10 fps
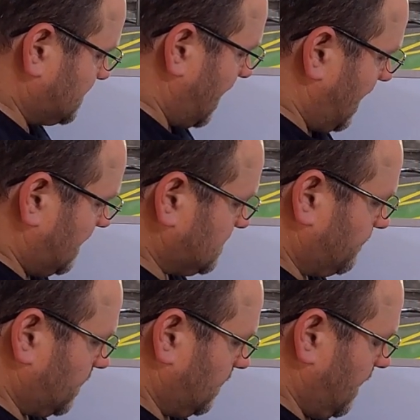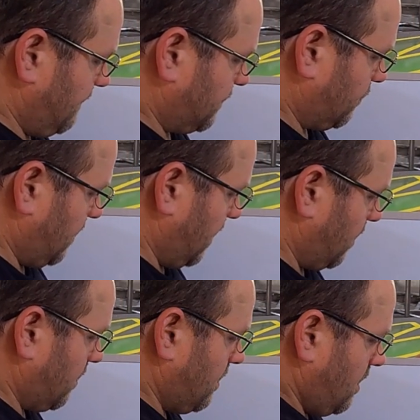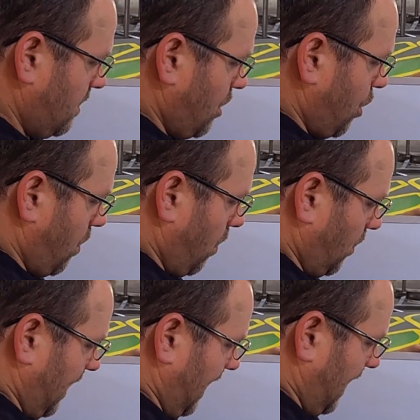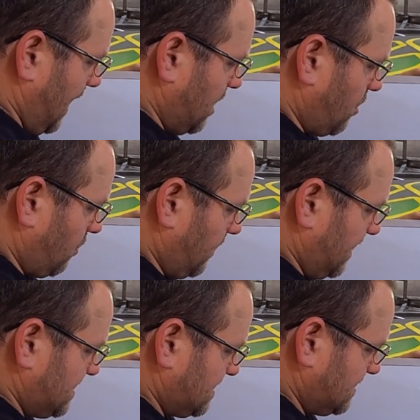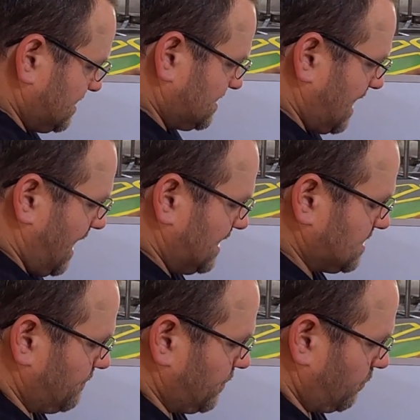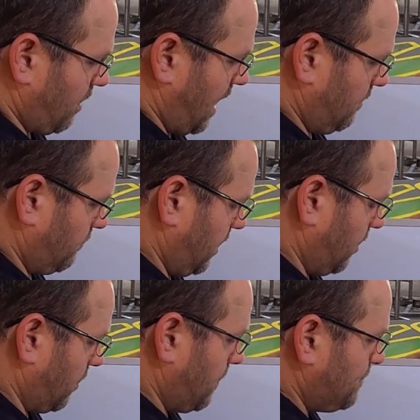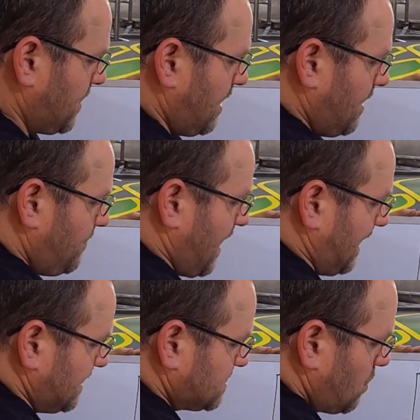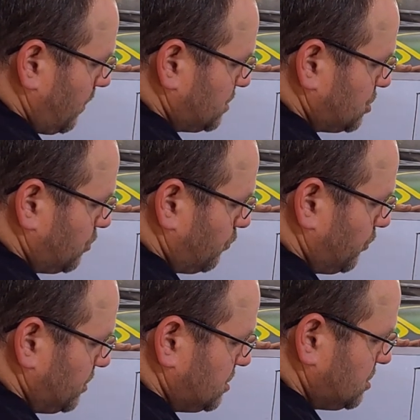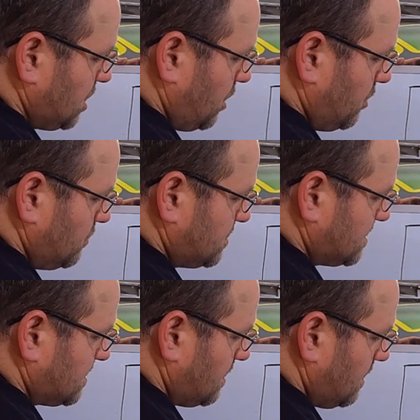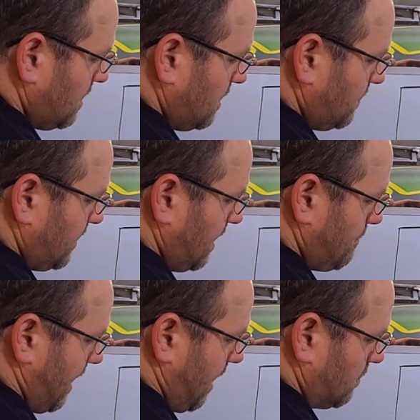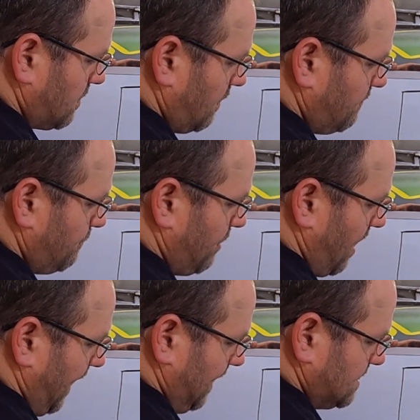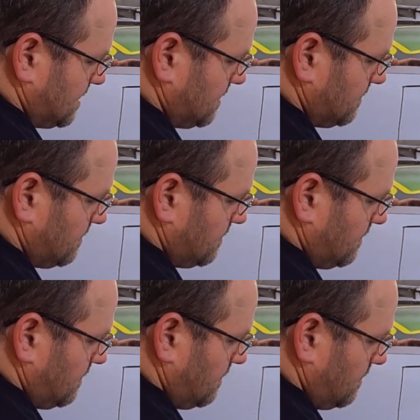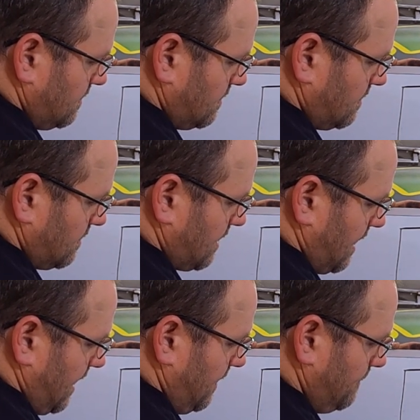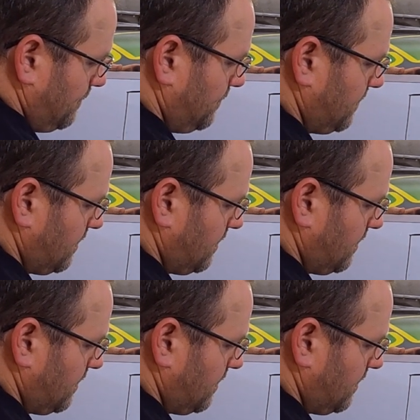the size of the left rear or increase the size of the right rear, that is going to reduce the amount of bite. Okay?